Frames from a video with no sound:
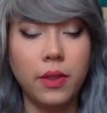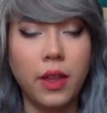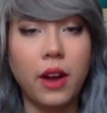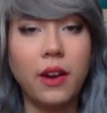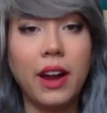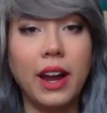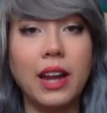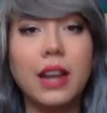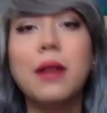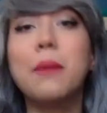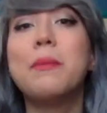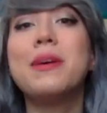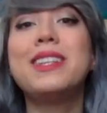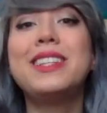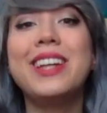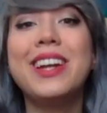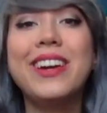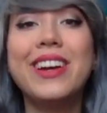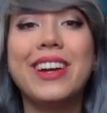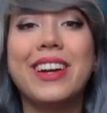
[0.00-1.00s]
Alright,
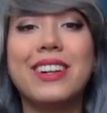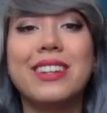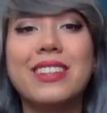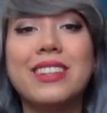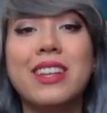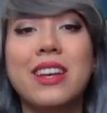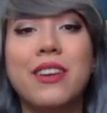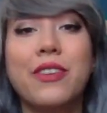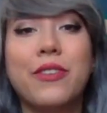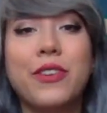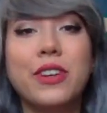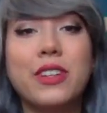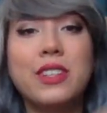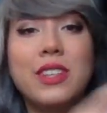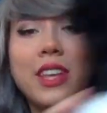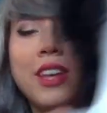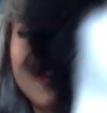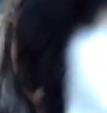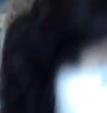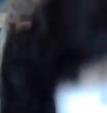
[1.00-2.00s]
materials. First
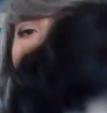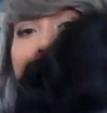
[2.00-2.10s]
thing you're going